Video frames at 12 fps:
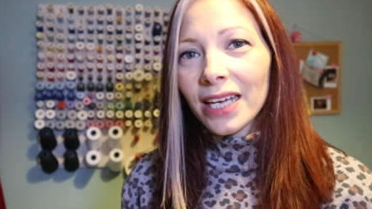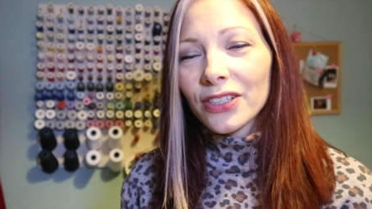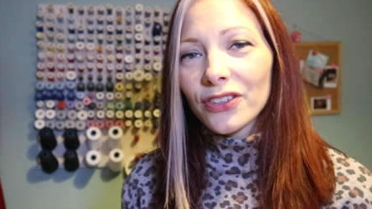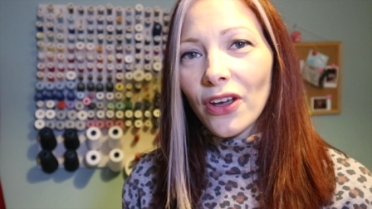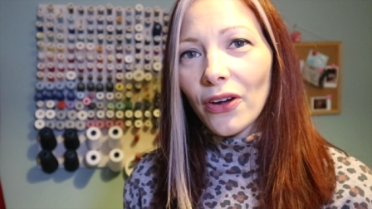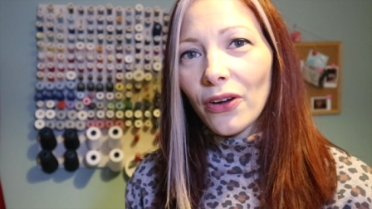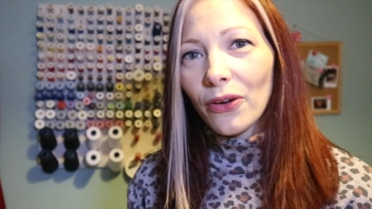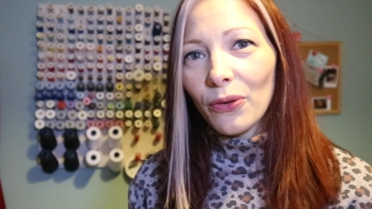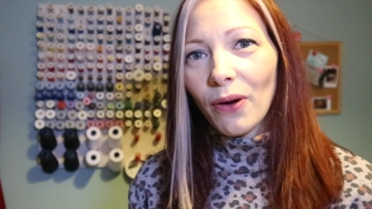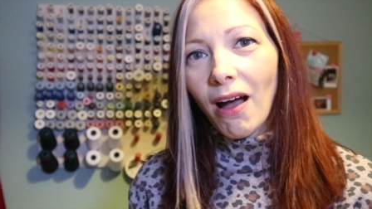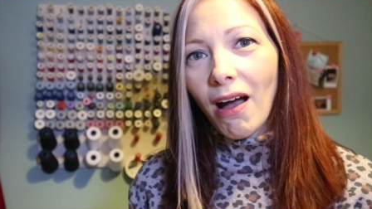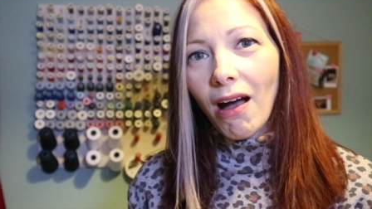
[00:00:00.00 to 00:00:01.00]

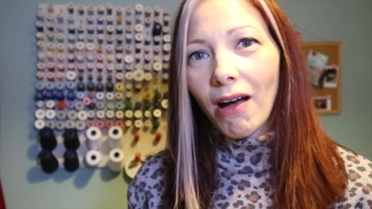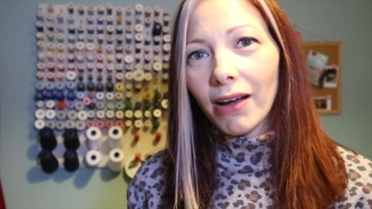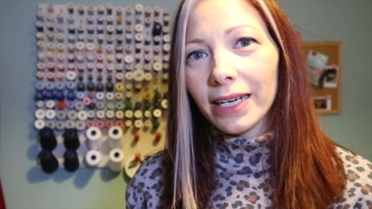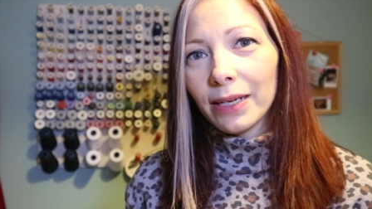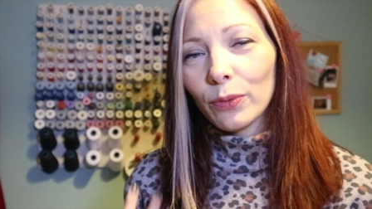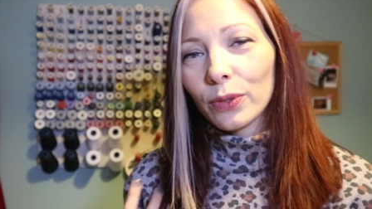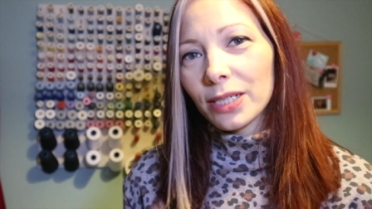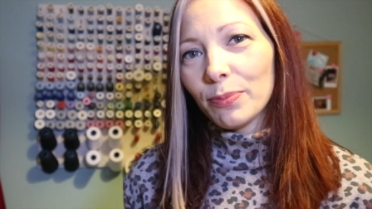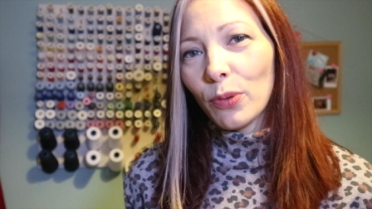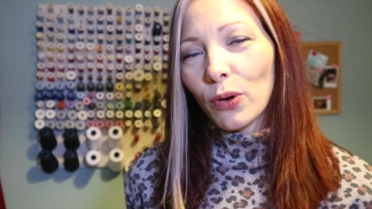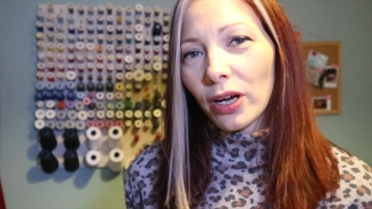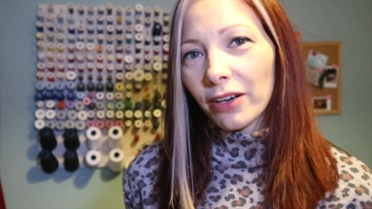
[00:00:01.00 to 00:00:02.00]
So I wanted
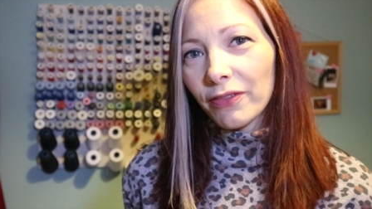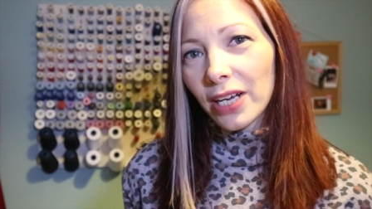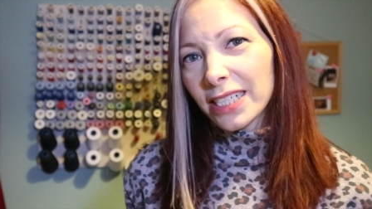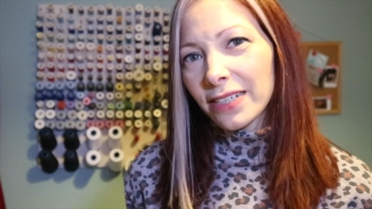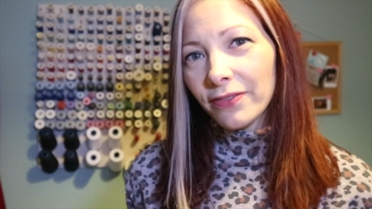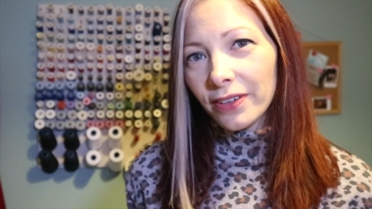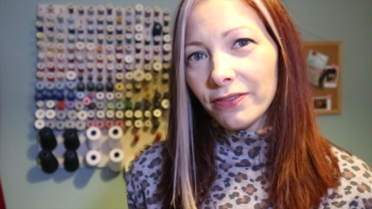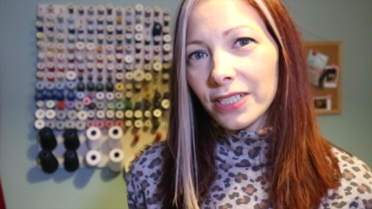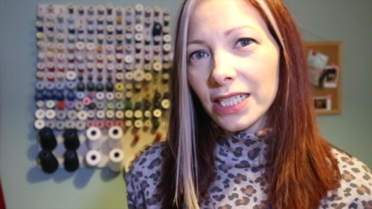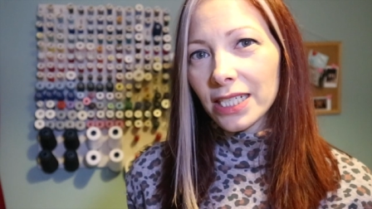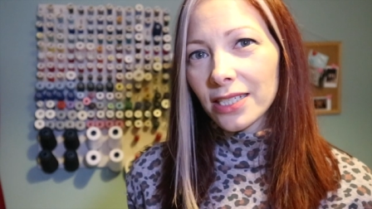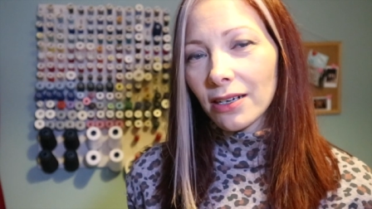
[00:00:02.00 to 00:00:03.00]
more kind of
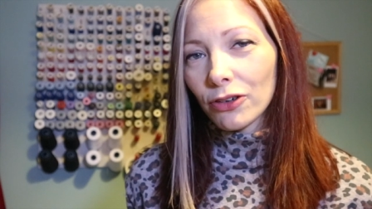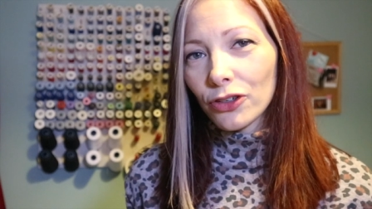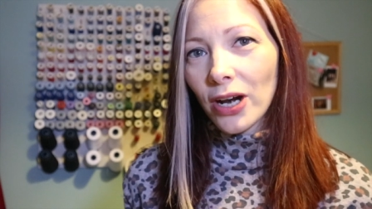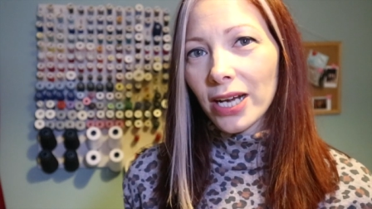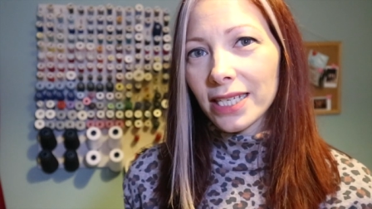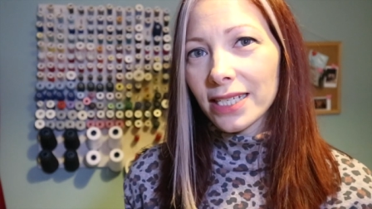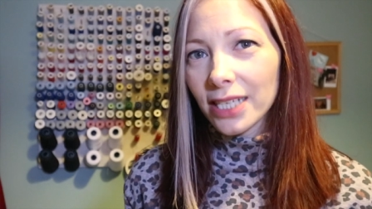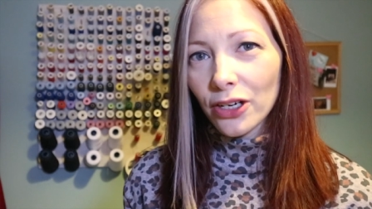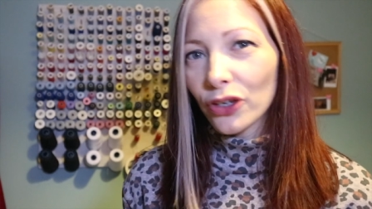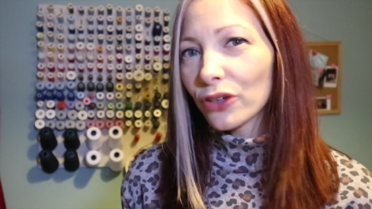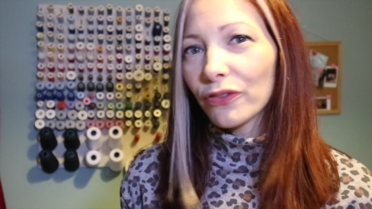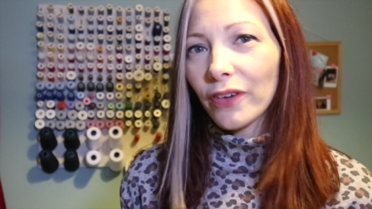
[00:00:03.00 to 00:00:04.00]
1950s style dresses, and
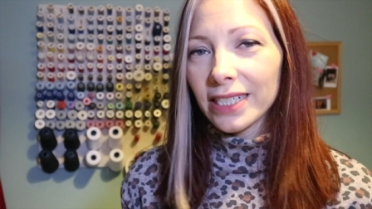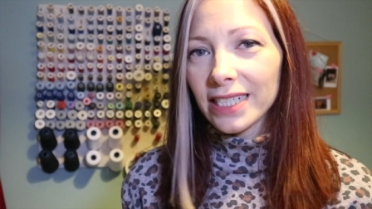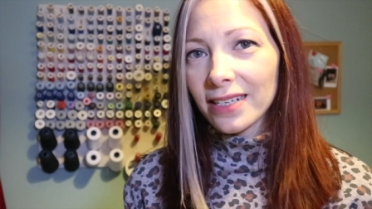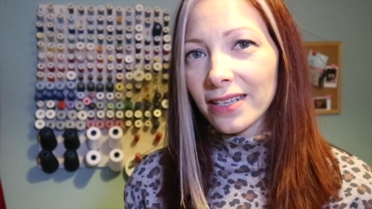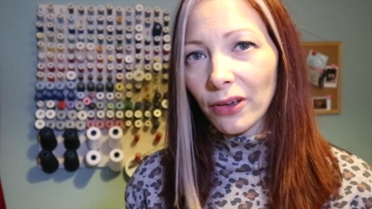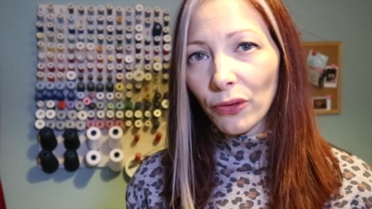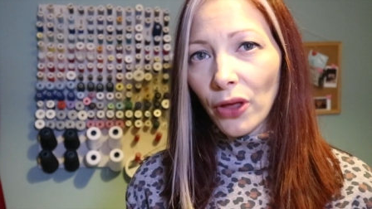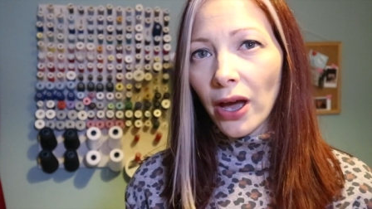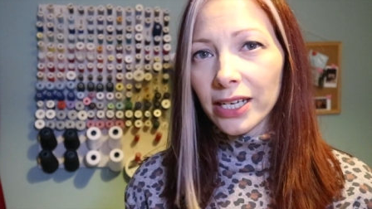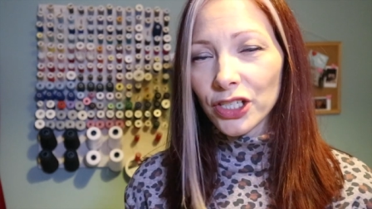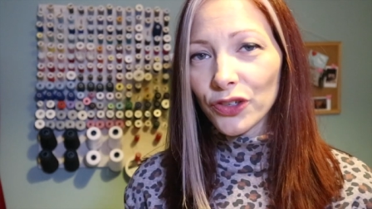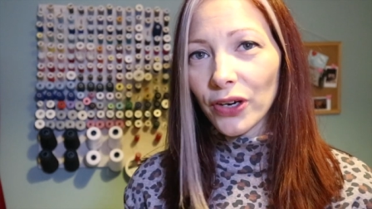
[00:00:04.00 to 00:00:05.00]
I couldn't find anything on the
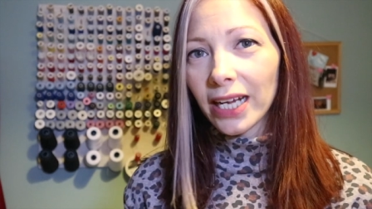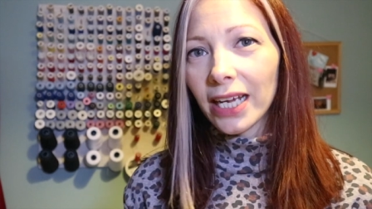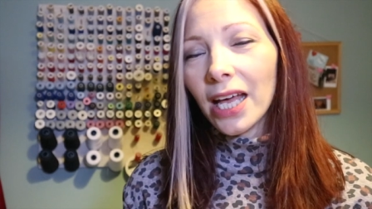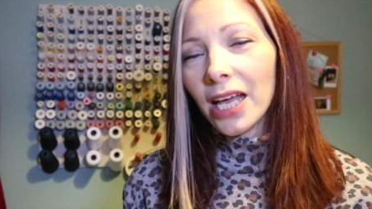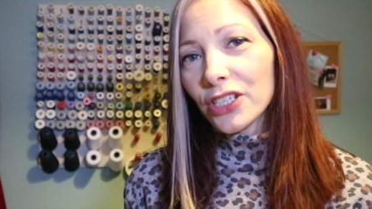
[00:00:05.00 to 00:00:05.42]
high street.